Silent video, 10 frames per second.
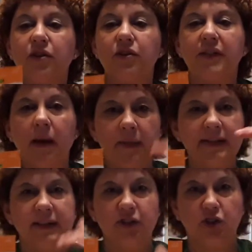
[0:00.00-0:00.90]
That
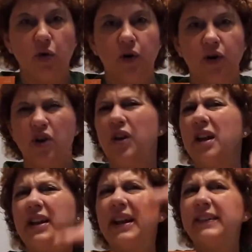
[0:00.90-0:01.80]
means it's shorter. You
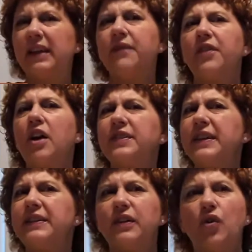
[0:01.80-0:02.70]
can get sunflower
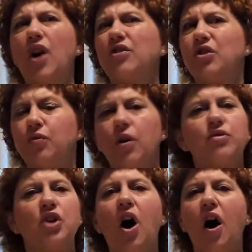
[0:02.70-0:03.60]
seeds that grow
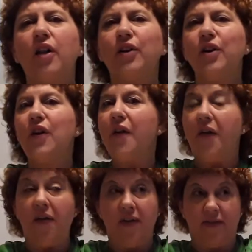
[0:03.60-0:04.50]
taller
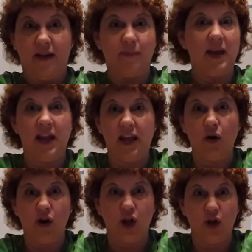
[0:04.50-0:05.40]
than me
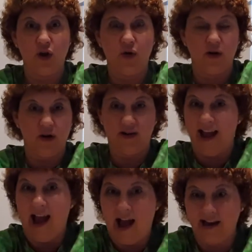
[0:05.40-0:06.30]
or you or your
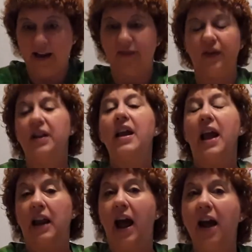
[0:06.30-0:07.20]
dad even.
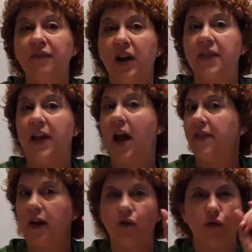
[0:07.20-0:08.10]
And I have done that, and
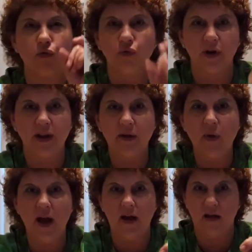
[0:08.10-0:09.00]
they grow really
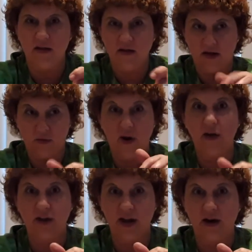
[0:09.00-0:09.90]
well
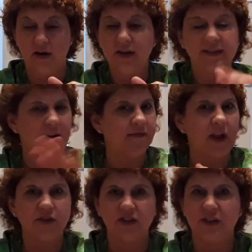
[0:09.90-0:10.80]
around here.
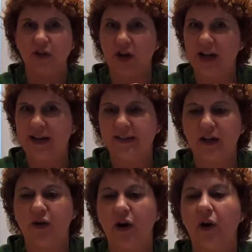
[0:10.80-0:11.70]
Sunflower seeds are easy to
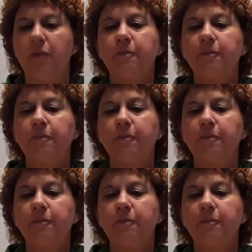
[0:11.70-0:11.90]
grow.